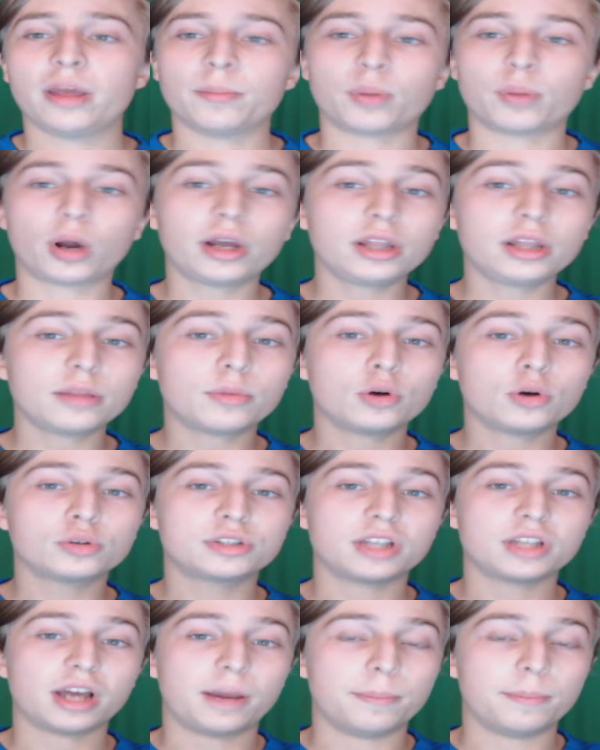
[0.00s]
Probably the
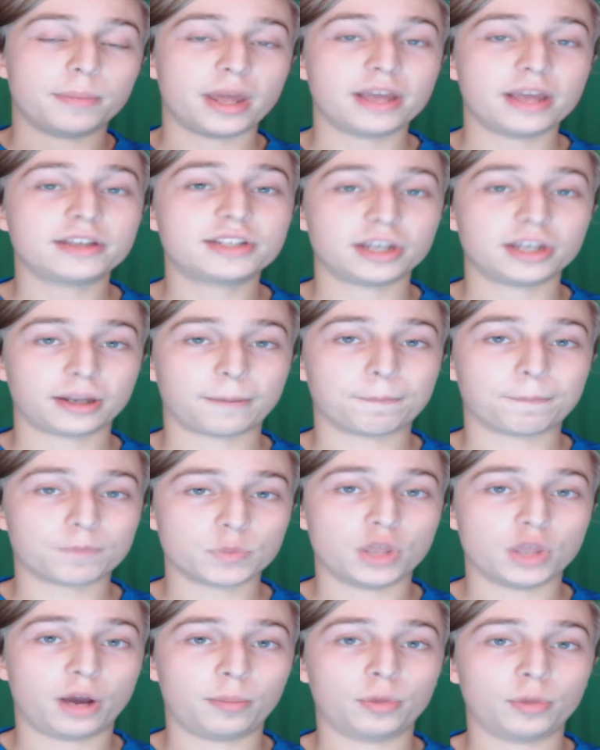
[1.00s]
most amazing
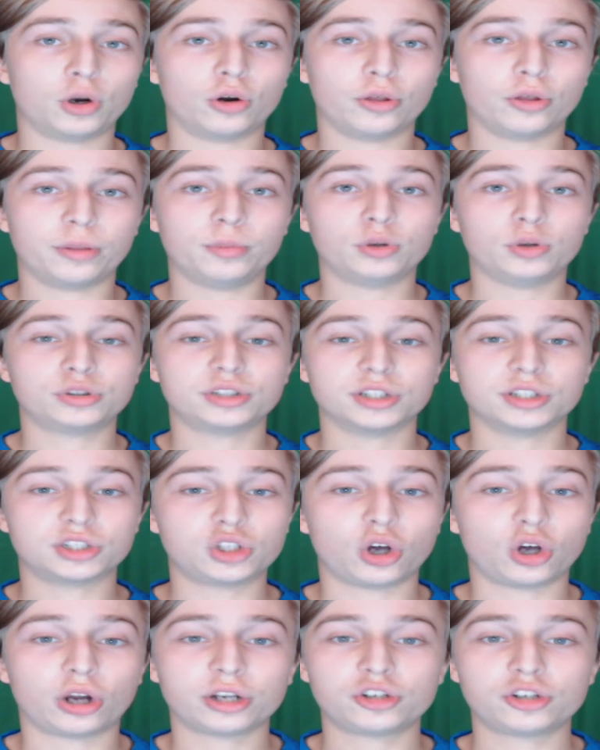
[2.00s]
number, or the most
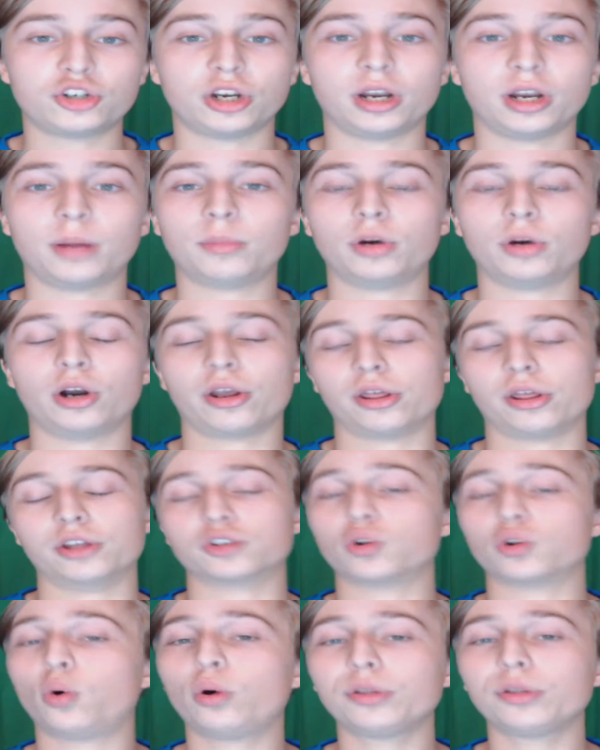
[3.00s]
astonishing number out of
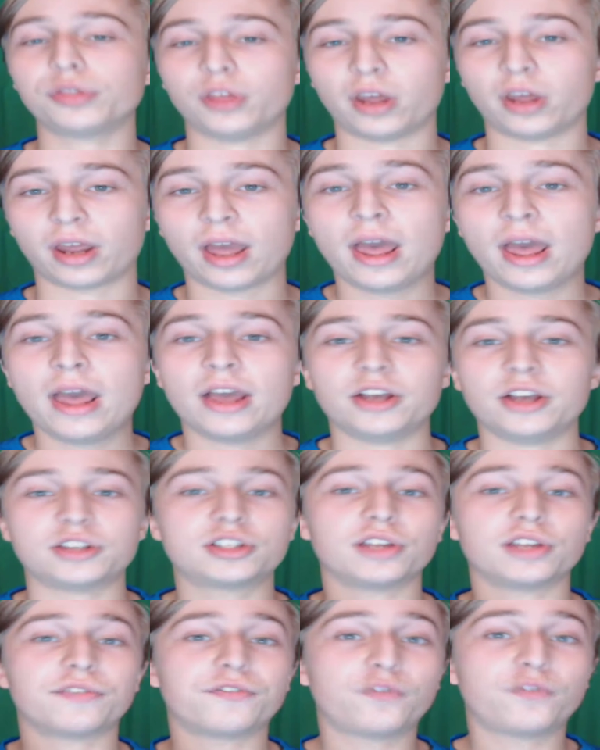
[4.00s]
this whole thing, is
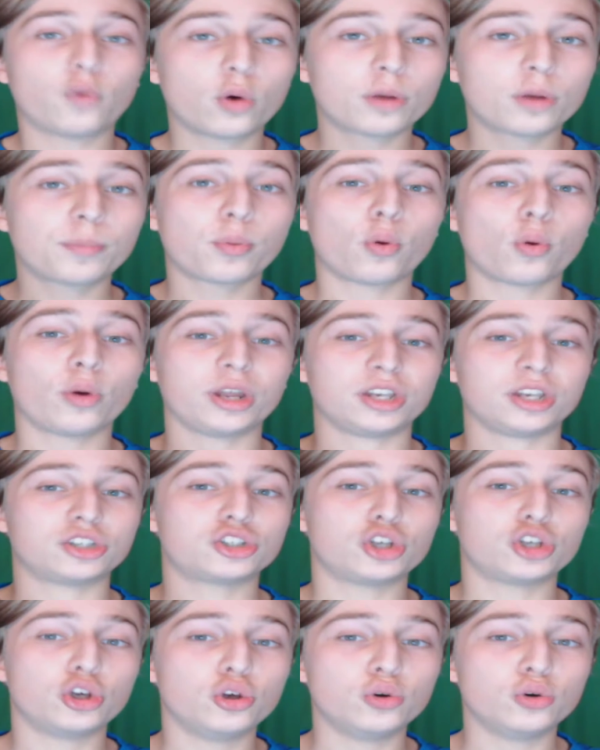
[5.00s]
the
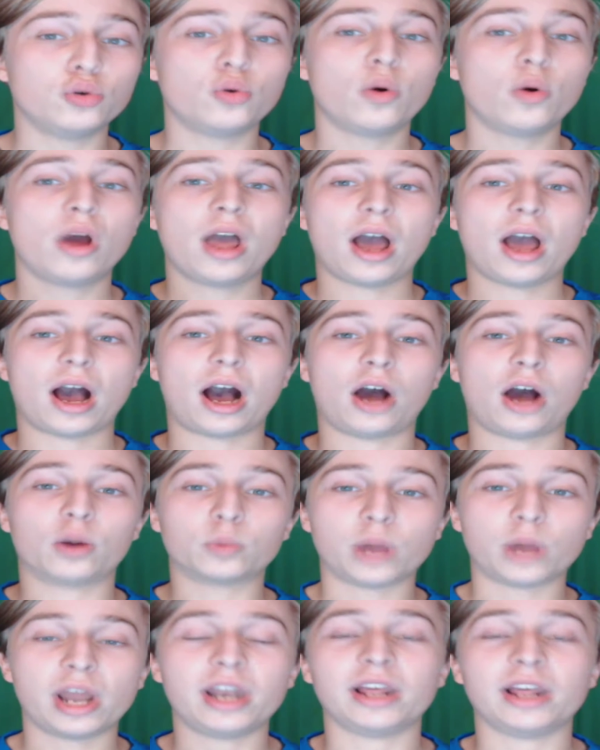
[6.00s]
4.2
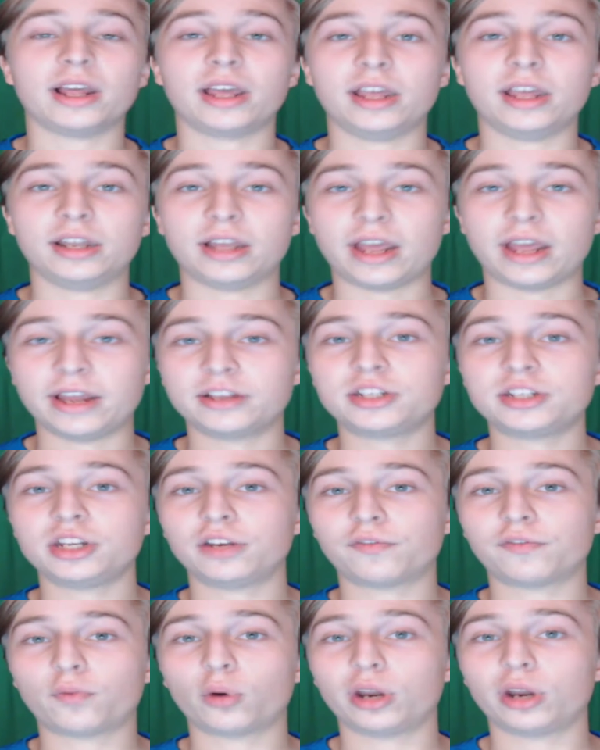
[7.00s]
rating in the 18
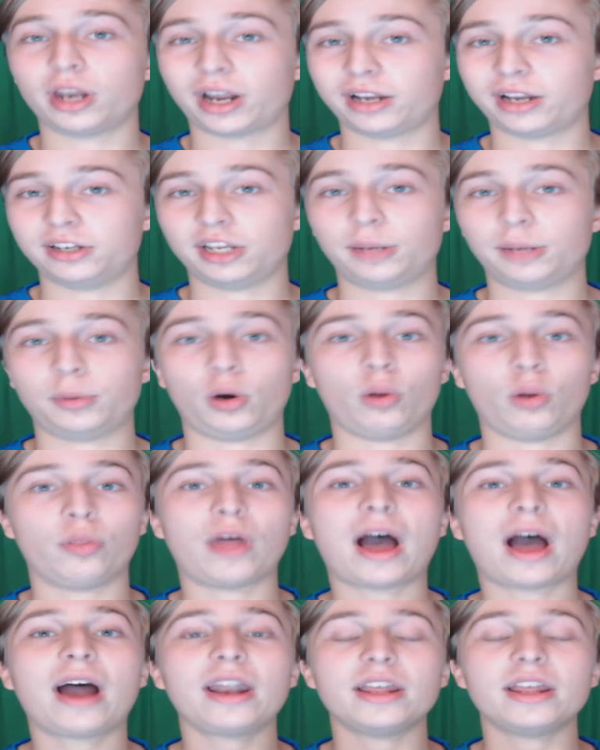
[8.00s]
to 49 demo.
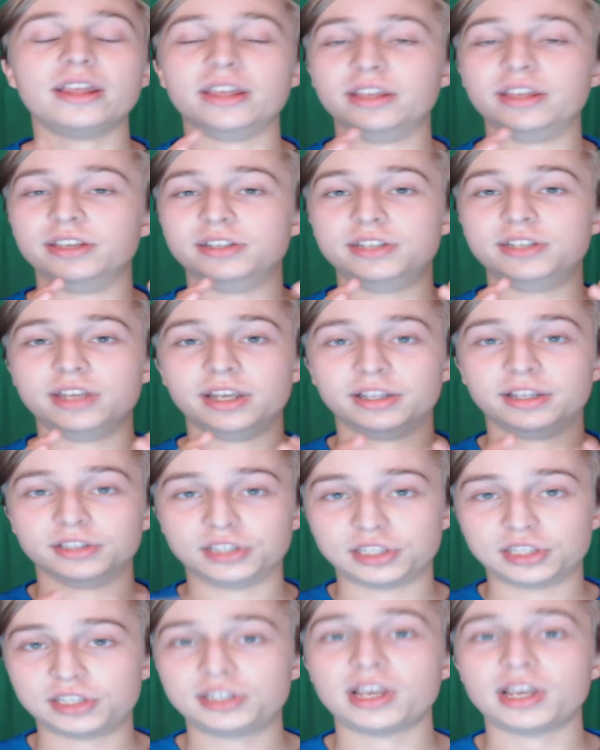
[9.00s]
That is
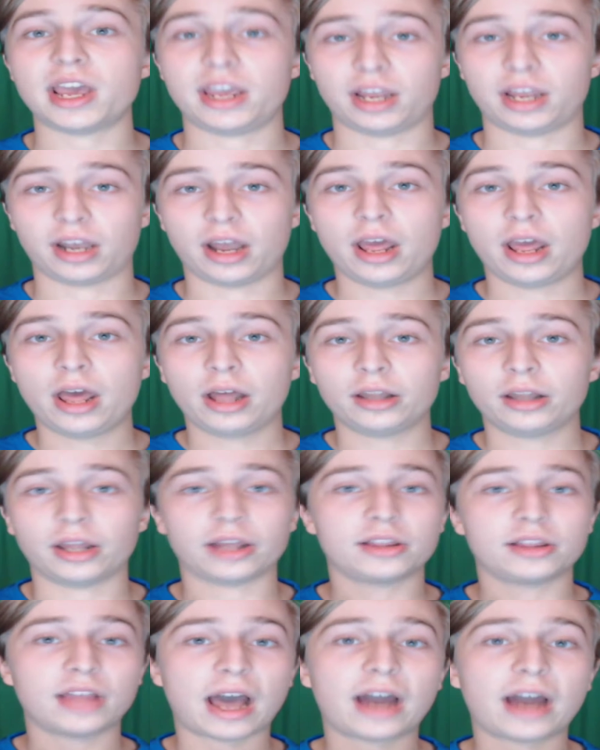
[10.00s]
insane.
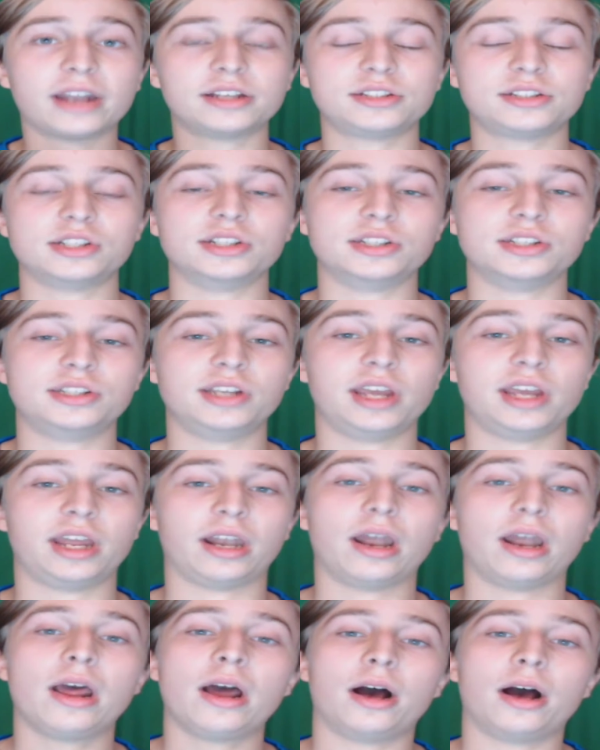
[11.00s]
Like, that is insane.